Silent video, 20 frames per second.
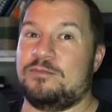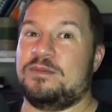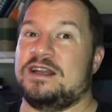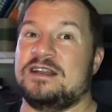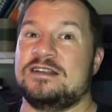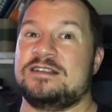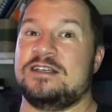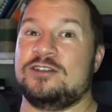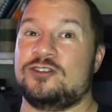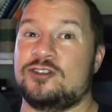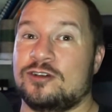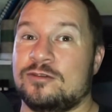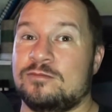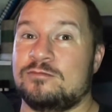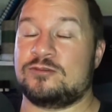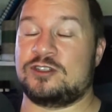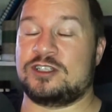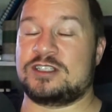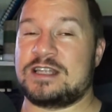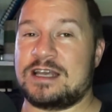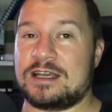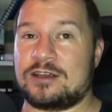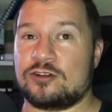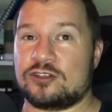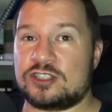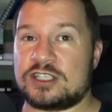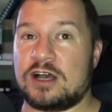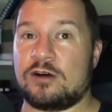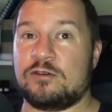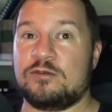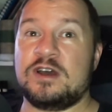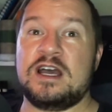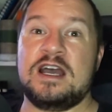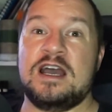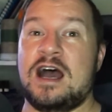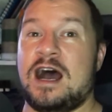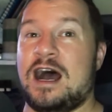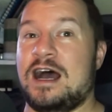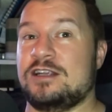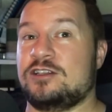been a teacher just like yourself.
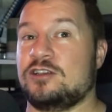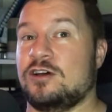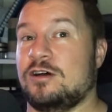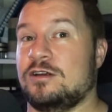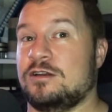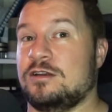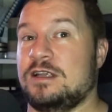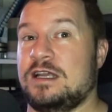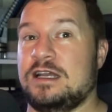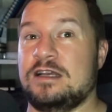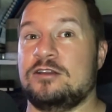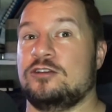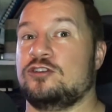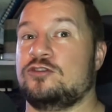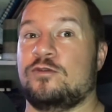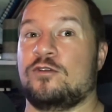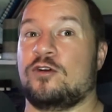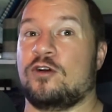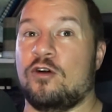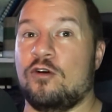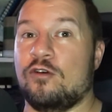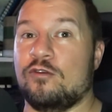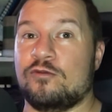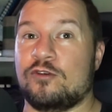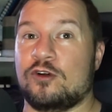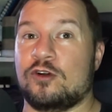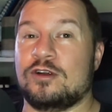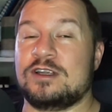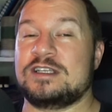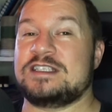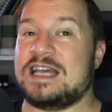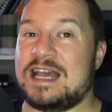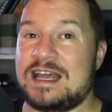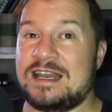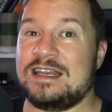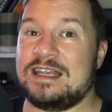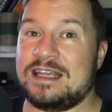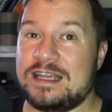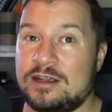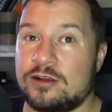I taught English for over 10
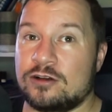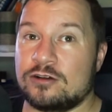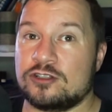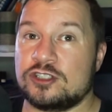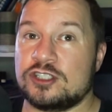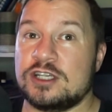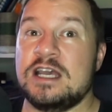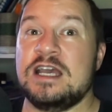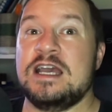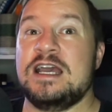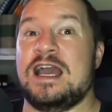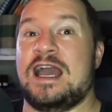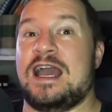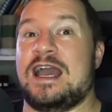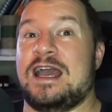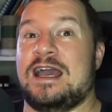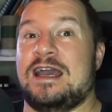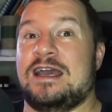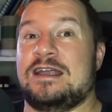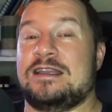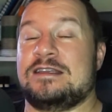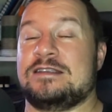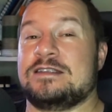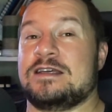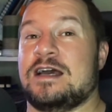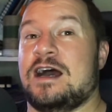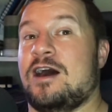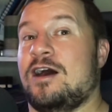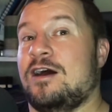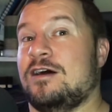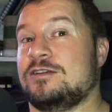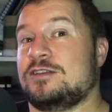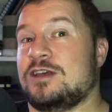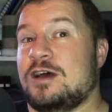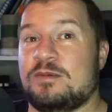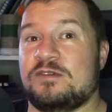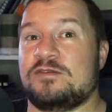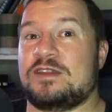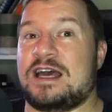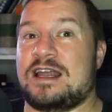years. And on
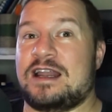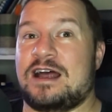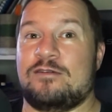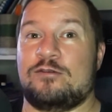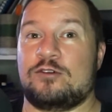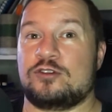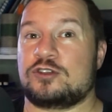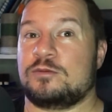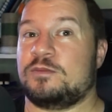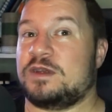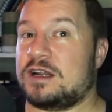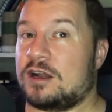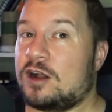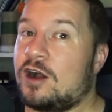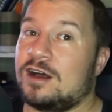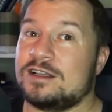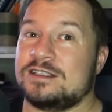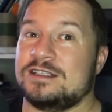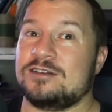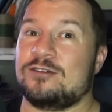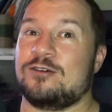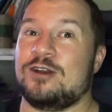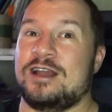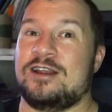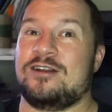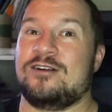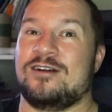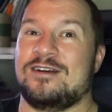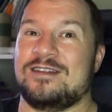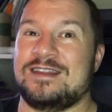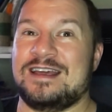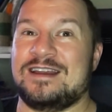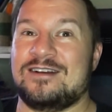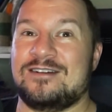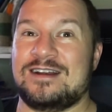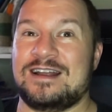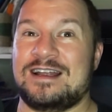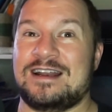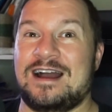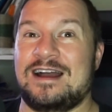top of that, I've also been a content creator on the
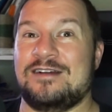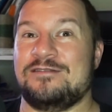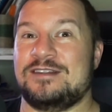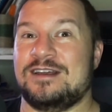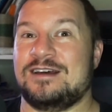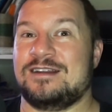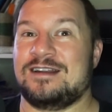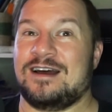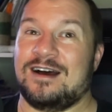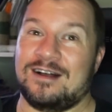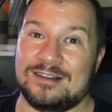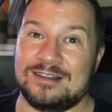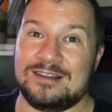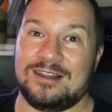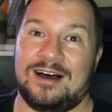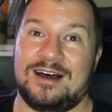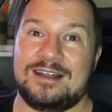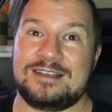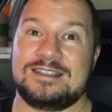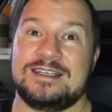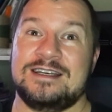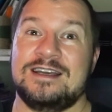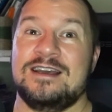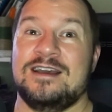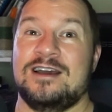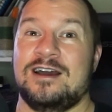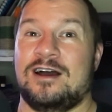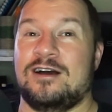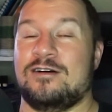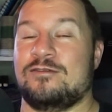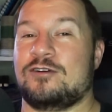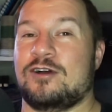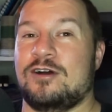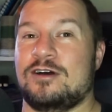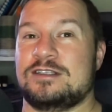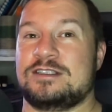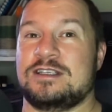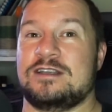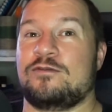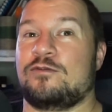internet. I've done a lot of
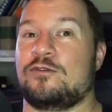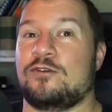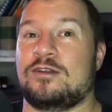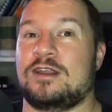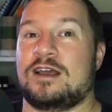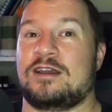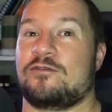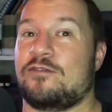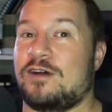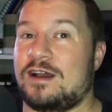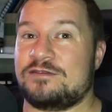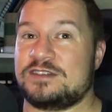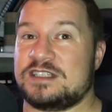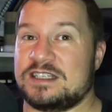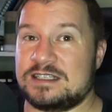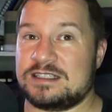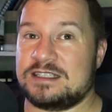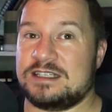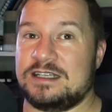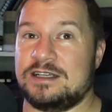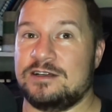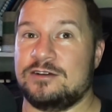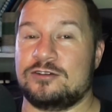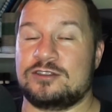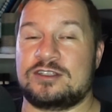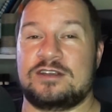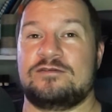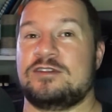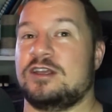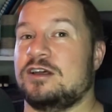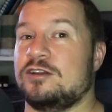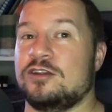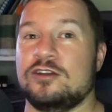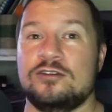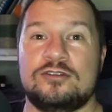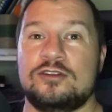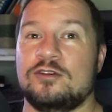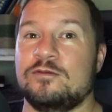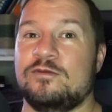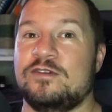content for like 5, 6 years. I've done
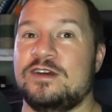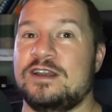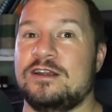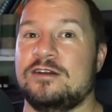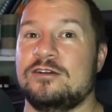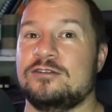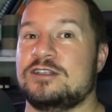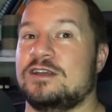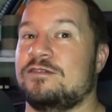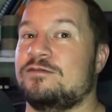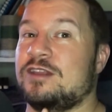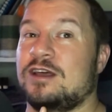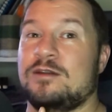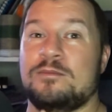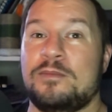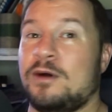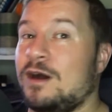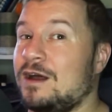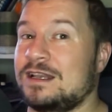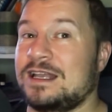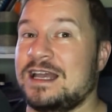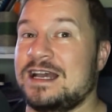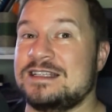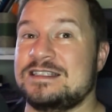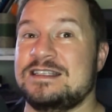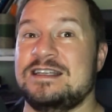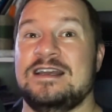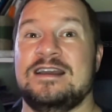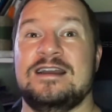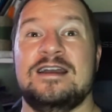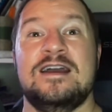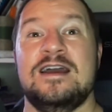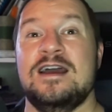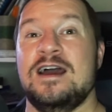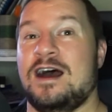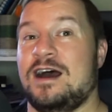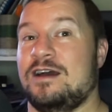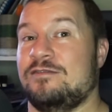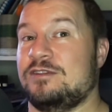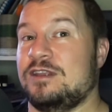YouTube videos, I've done podcasting,
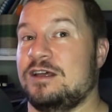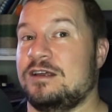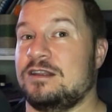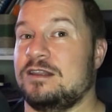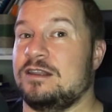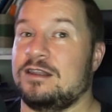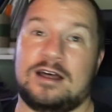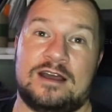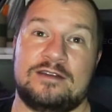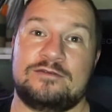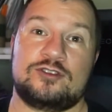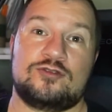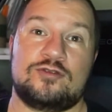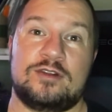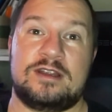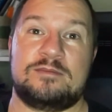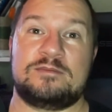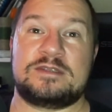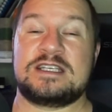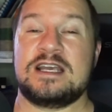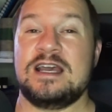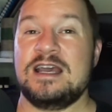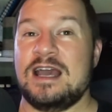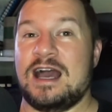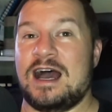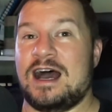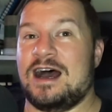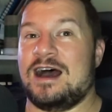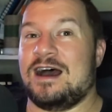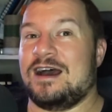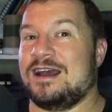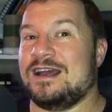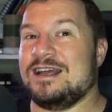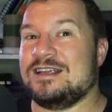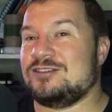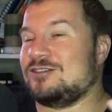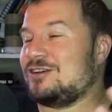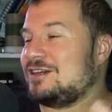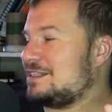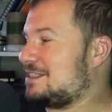I've done live streams. As
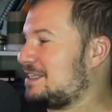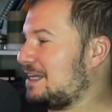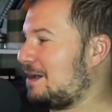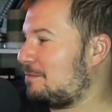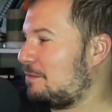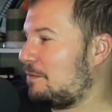you can see, I'm